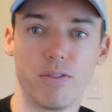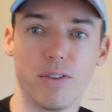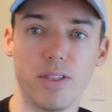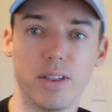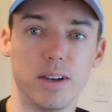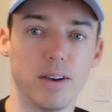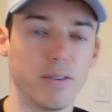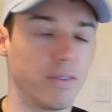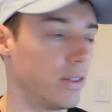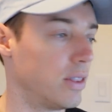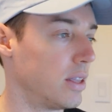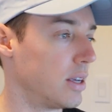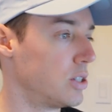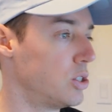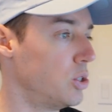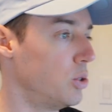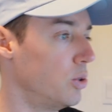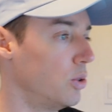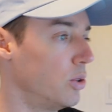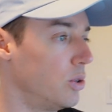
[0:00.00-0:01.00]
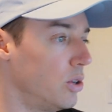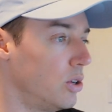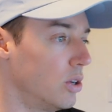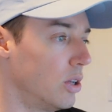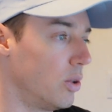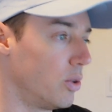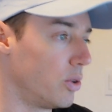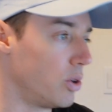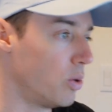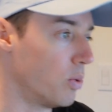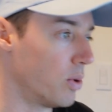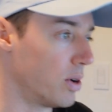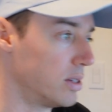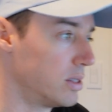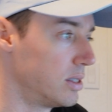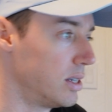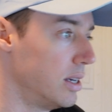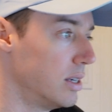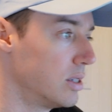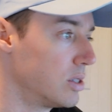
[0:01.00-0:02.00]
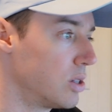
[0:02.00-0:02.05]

for the different things you want to see.